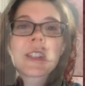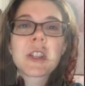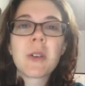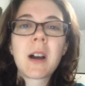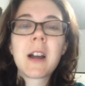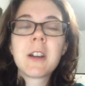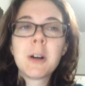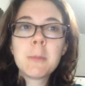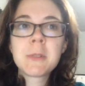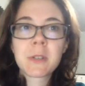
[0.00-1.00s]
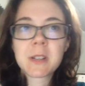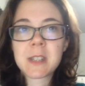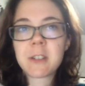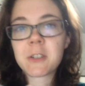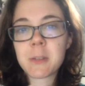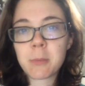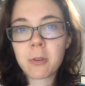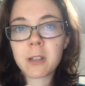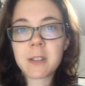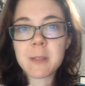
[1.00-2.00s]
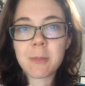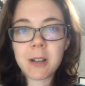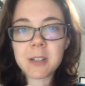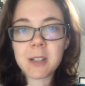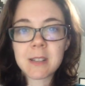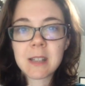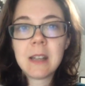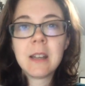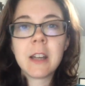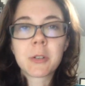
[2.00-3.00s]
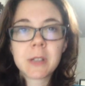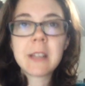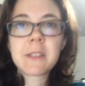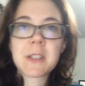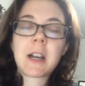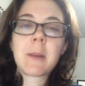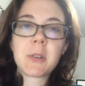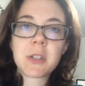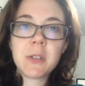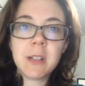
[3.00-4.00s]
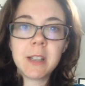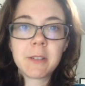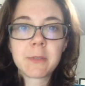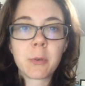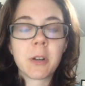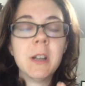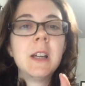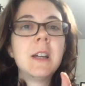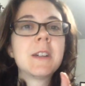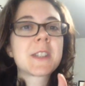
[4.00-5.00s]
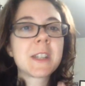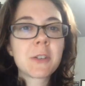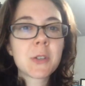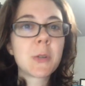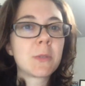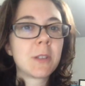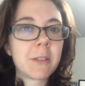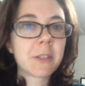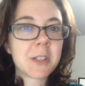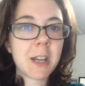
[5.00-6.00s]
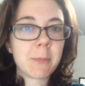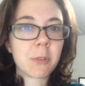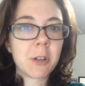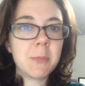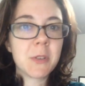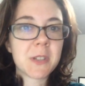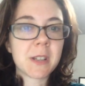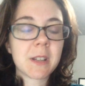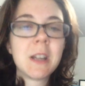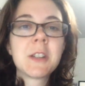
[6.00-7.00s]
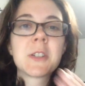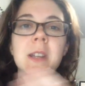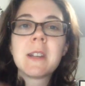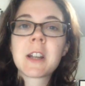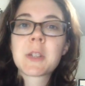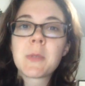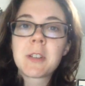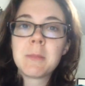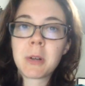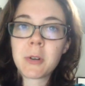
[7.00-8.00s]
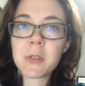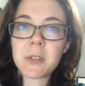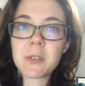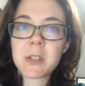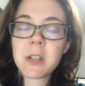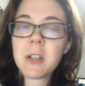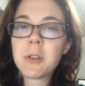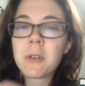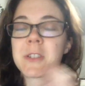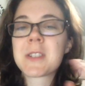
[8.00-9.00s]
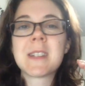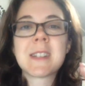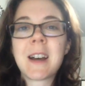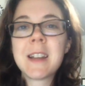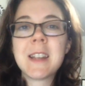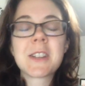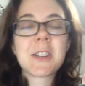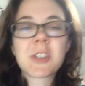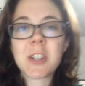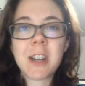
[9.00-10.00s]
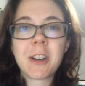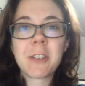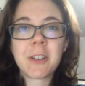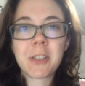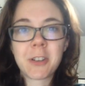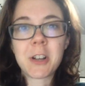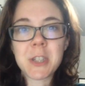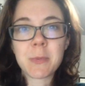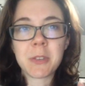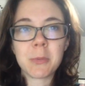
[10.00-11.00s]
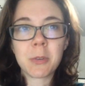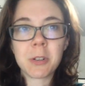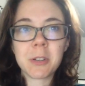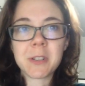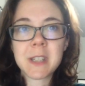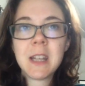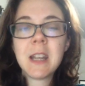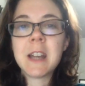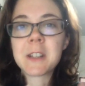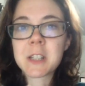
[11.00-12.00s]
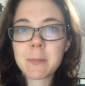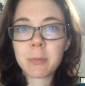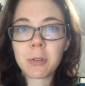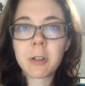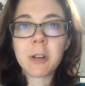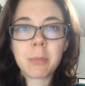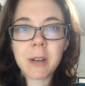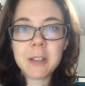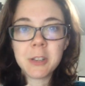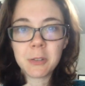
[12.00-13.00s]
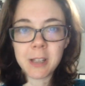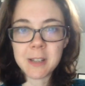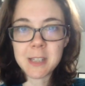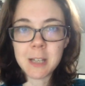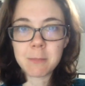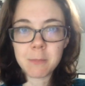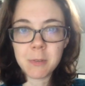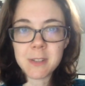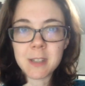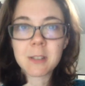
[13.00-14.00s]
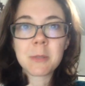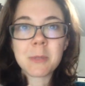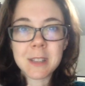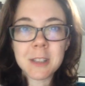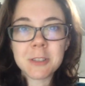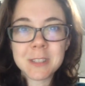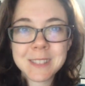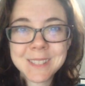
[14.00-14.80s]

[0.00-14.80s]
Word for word: So I hope you'll consider supporting this project and create this opportunity for singers who love contemporary music, to connect with composers who are just dying to share their thoughts with the world and explore a brand new landscape of music with you.